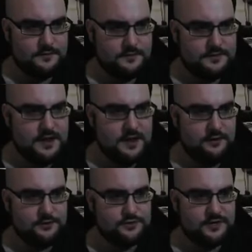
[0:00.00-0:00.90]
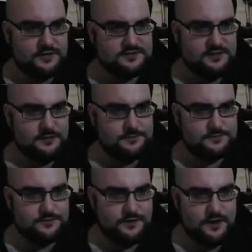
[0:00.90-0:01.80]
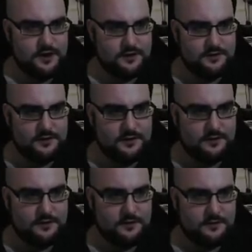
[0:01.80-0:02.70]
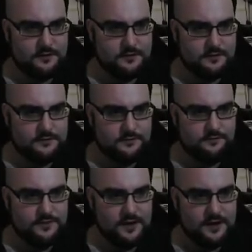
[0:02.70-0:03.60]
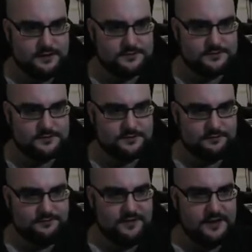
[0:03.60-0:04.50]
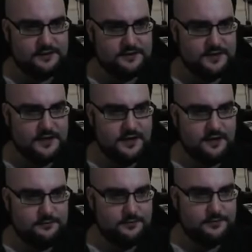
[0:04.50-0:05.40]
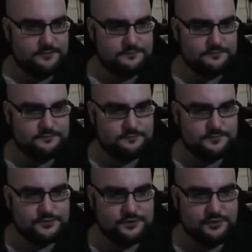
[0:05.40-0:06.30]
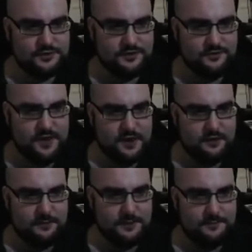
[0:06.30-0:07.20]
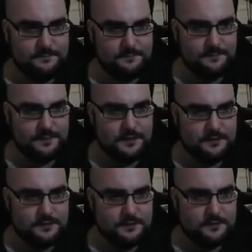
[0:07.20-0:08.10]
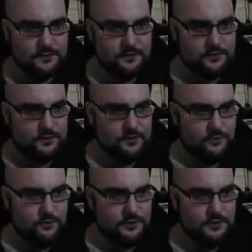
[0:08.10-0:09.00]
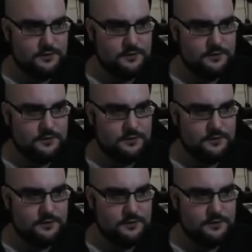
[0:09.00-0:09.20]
Now you're trying to sleep, it's really hot in here. You've got a fan to kind of help circulate the air a bit. Cool.